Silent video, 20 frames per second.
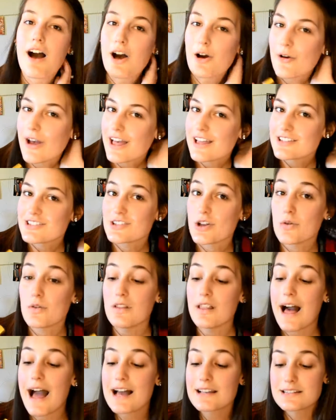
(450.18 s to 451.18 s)
Okay, so
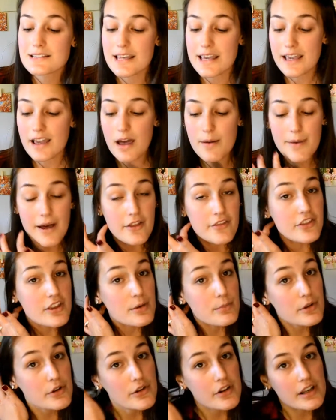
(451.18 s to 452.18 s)
last thing about
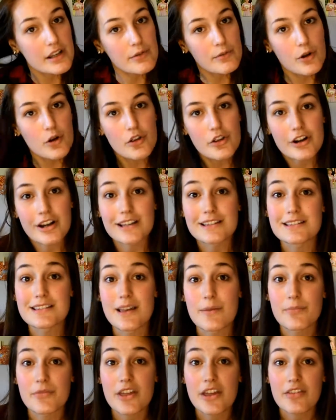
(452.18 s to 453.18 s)
the immunity roller, and
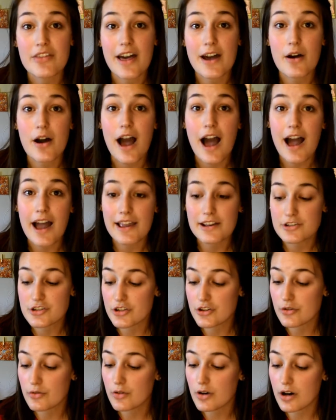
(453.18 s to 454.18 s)
something that I
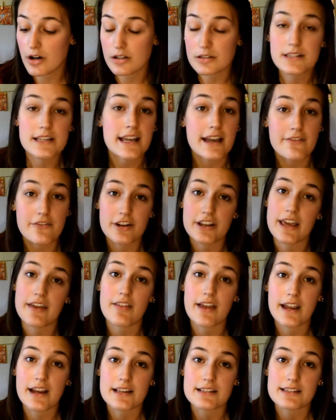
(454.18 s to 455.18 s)
do all day, every day.
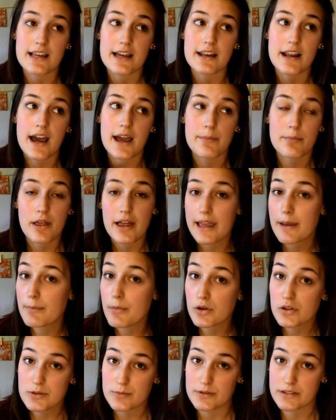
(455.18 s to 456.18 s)
Like I said, I apply it
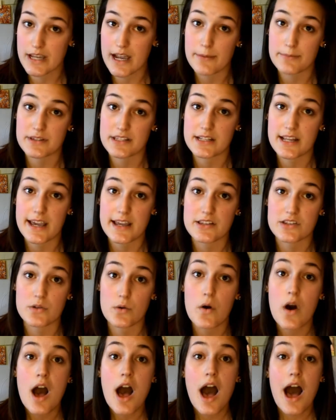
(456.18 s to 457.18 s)
multiple times a day.
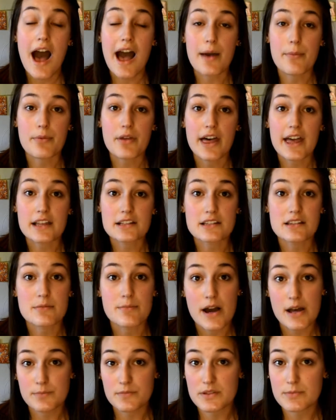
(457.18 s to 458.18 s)
So I apply it to the
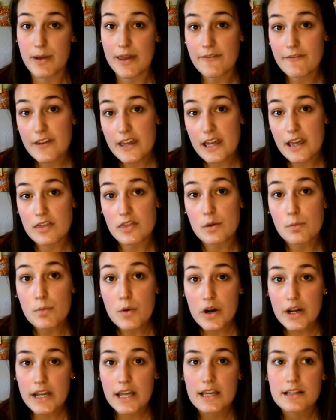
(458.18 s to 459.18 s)
bottoms of my feet in the
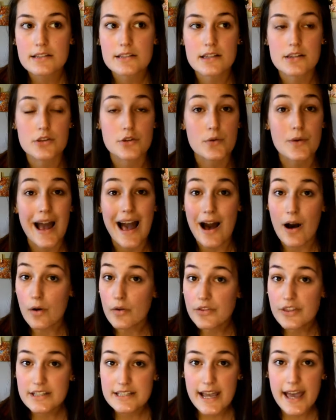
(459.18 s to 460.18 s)
mornings,
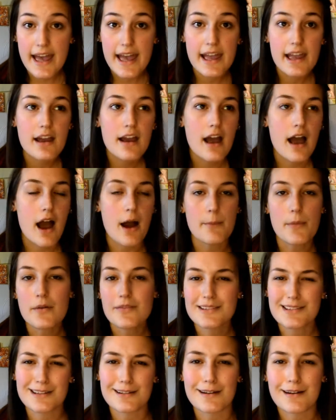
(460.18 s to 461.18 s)
throughout the day. I'm
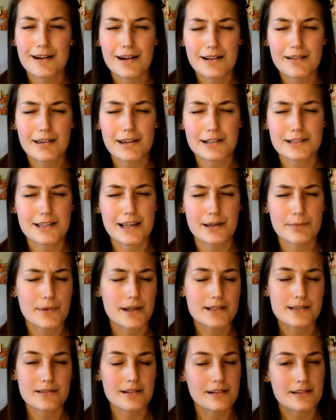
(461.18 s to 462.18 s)
obviously not gonna like take
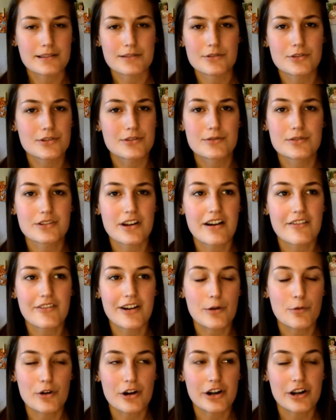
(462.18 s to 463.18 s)
my socks and shoes off
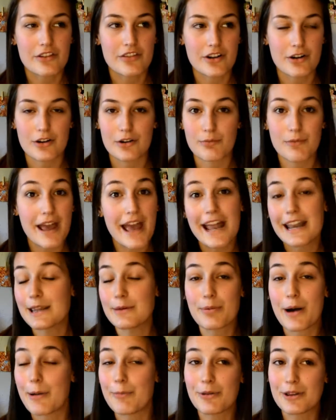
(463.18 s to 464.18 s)
at work or
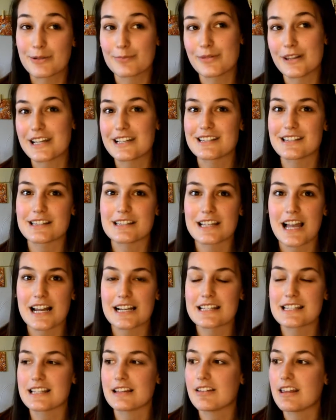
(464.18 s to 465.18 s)
any public place. It's
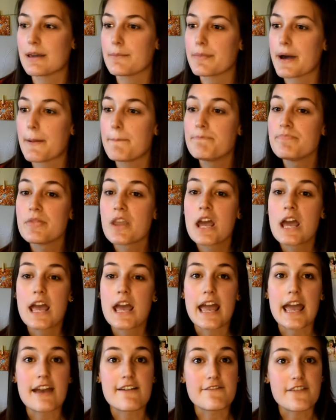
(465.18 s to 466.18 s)
kind of silly, but
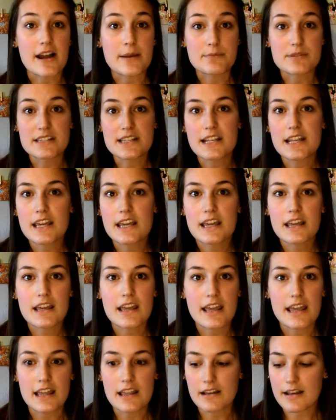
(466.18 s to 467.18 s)
if I'm
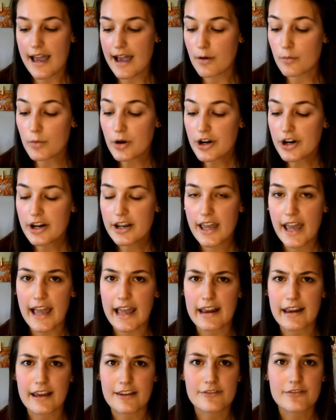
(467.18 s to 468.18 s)
sitting at work
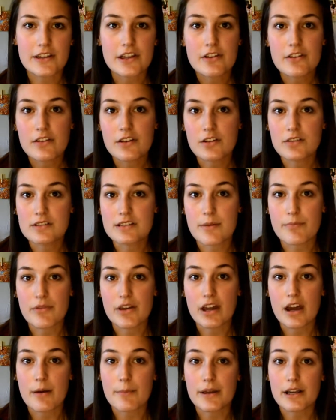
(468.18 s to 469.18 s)
and I feel a little
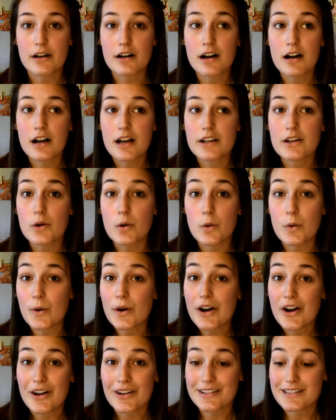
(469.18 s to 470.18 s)
something coming on,
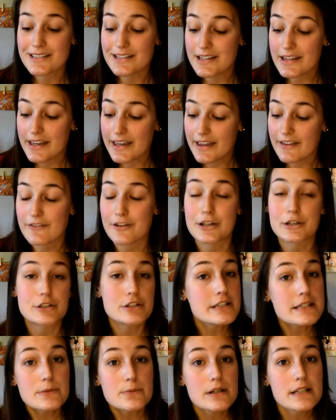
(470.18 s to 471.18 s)
or honestly, if I
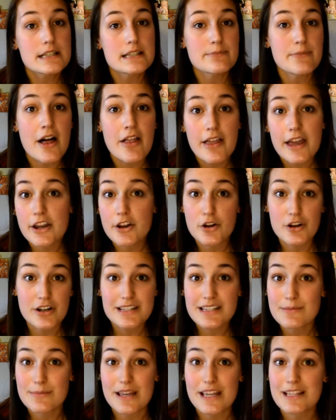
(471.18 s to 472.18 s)
just want to smell like
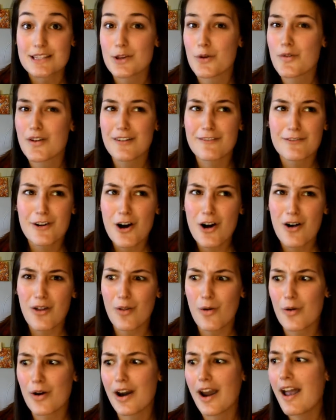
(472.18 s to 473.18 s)
Christmas or
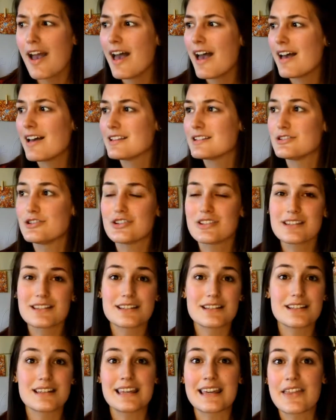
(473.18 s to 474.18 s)
fall, or
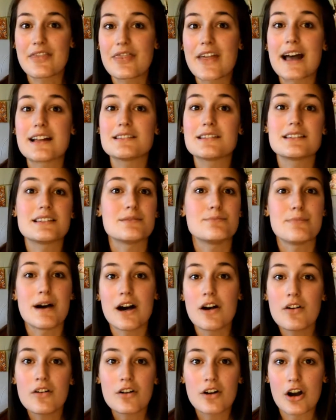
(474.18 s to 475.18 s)
just get that
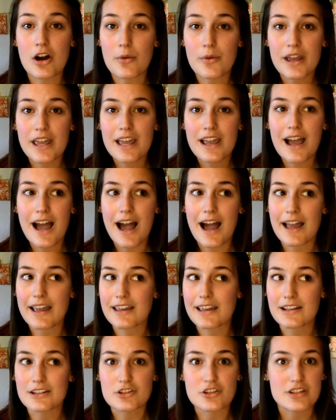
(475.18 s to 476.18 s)
smell going,
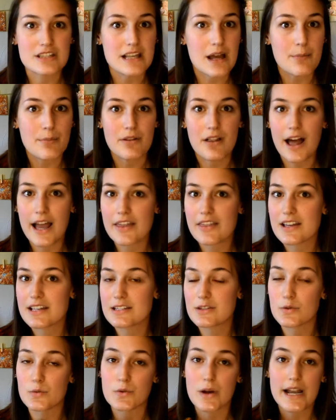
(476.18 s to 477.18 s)
I can just apply
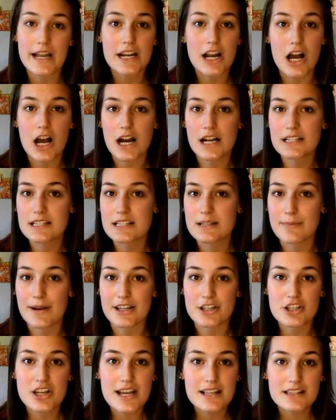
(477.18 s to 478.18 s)
this right onto
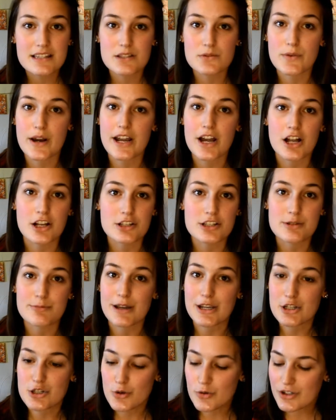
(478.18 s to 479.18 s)
my chest, right onto
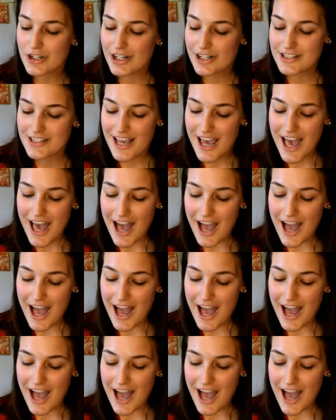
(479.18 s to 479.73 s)
my shoulders.